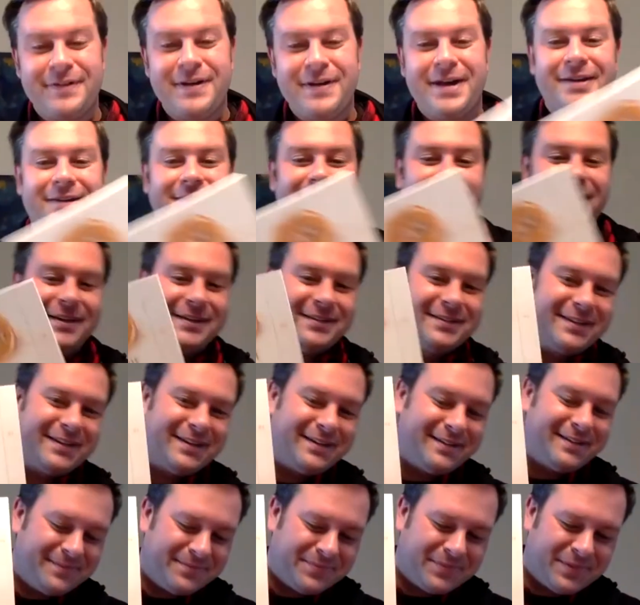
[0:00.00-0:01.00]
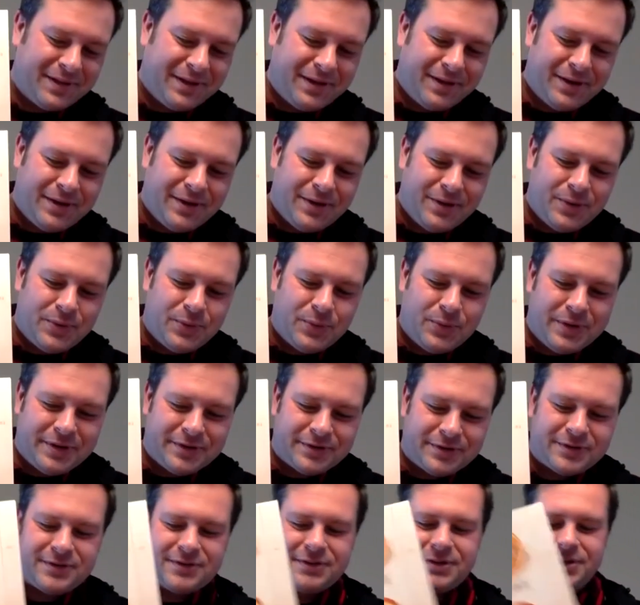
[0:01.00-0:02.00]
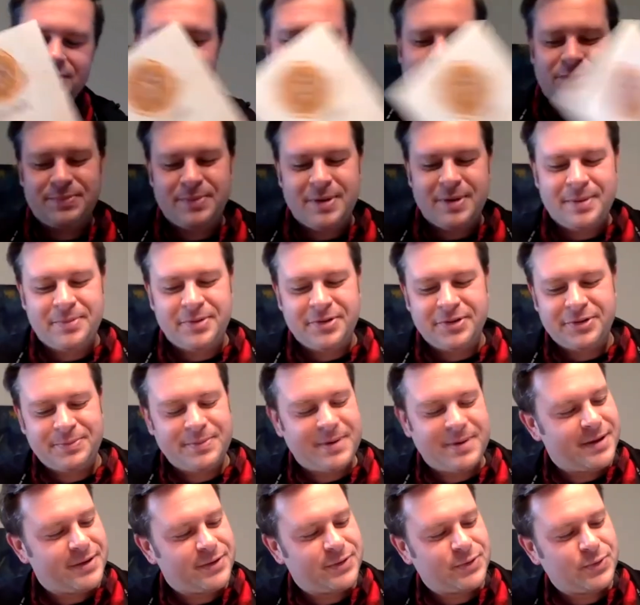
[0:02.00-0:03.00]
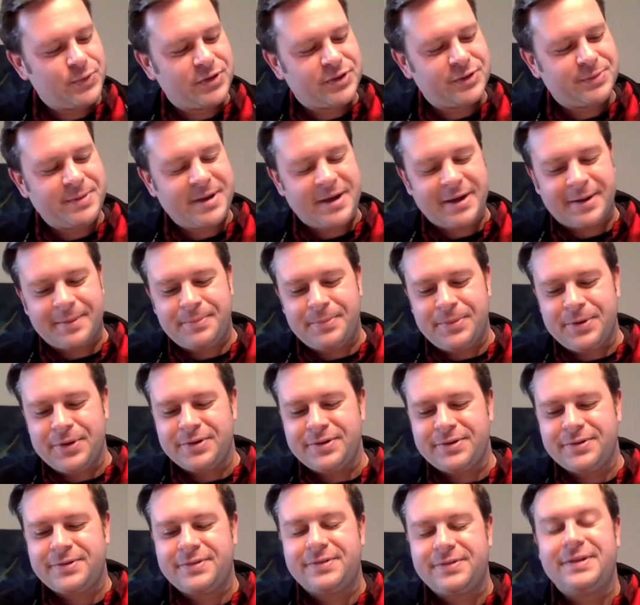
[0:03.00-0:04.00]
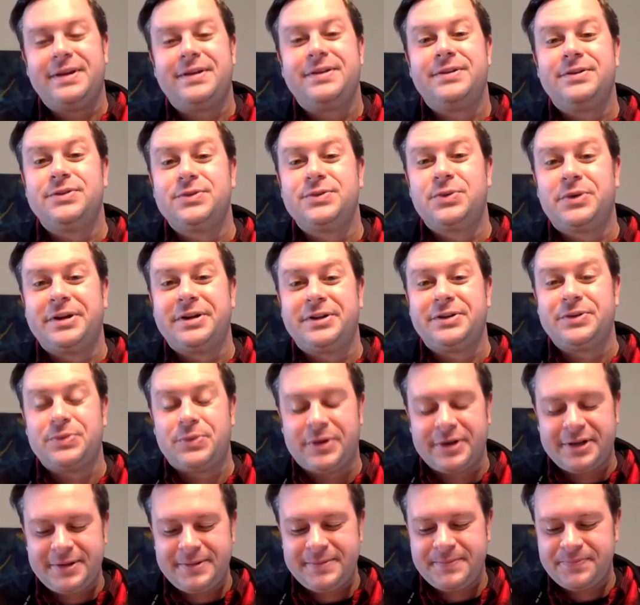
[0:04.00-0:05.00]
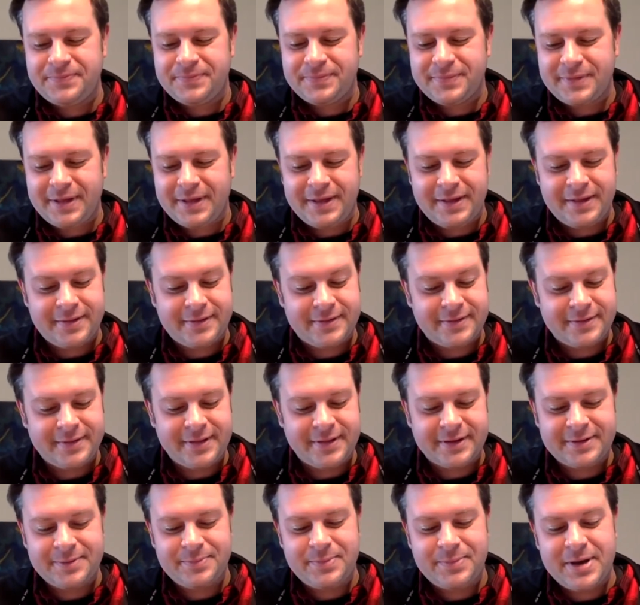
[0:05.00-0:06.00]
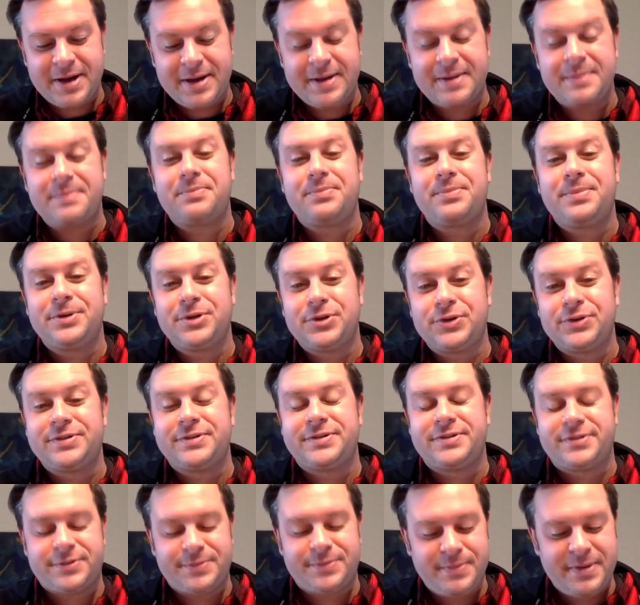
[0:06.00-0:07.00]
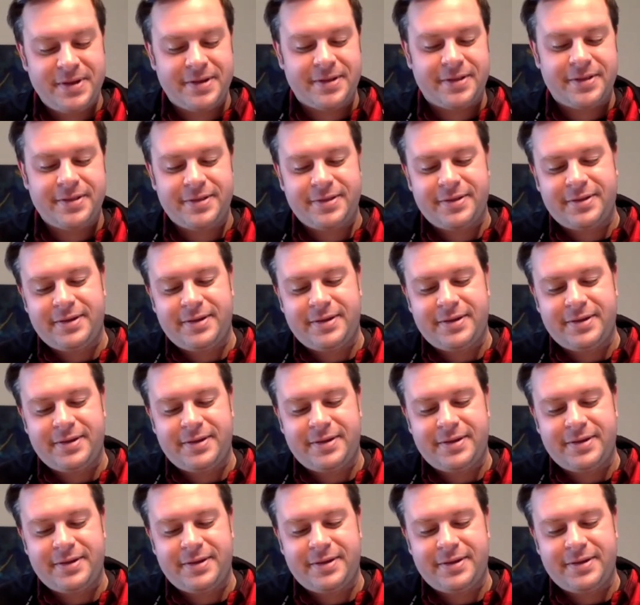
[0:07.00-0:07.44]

Adelante, which was published by Switchback Books in 2020 and selected by Patricia Smith